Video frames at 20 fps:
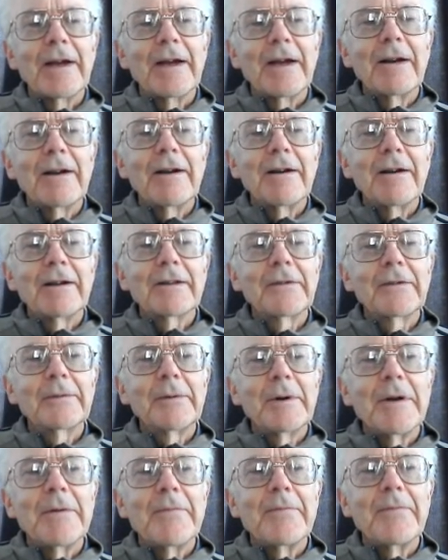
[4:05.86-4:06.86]
And I like this
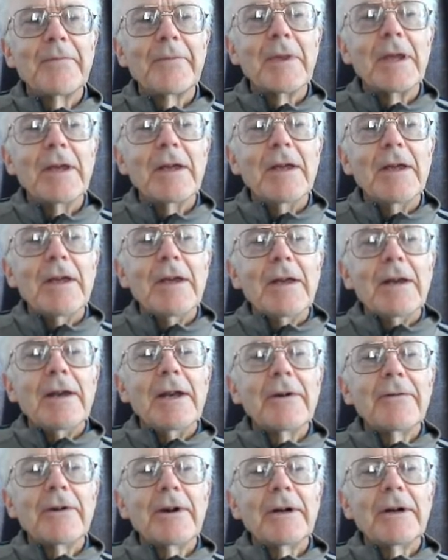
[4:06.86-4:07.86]
one.
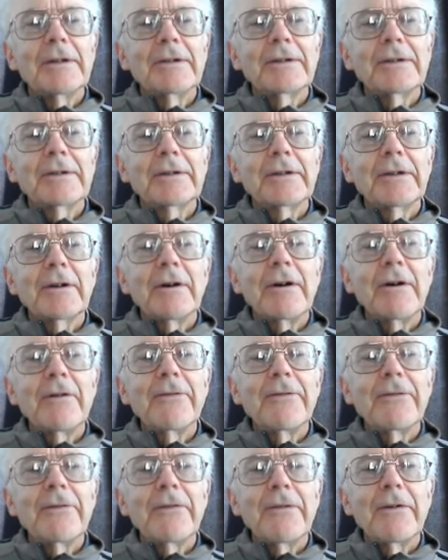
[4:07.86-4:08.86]
Never ask
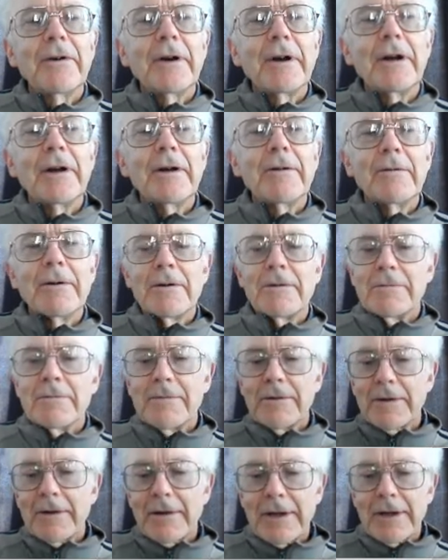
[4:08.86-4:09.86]
of... Whoa,
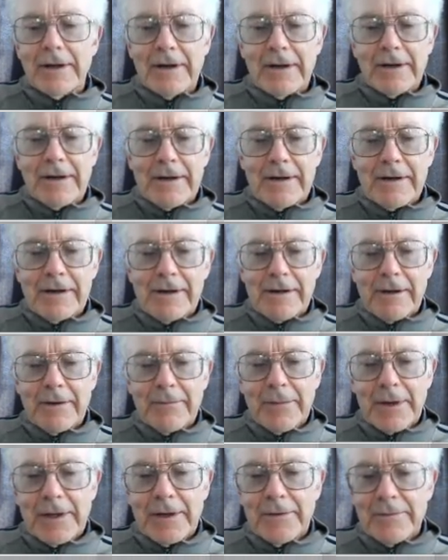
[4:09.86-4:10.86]
look at that. I
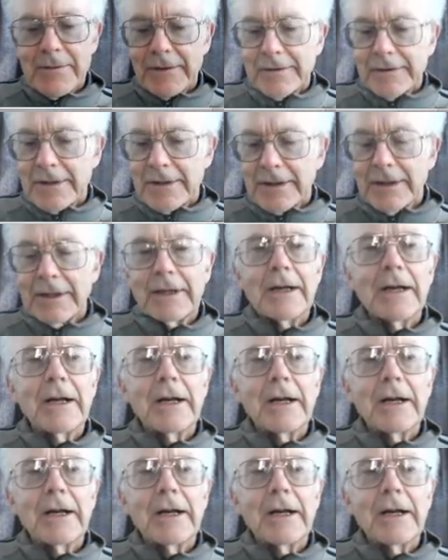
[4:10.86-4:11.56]
made a mistake.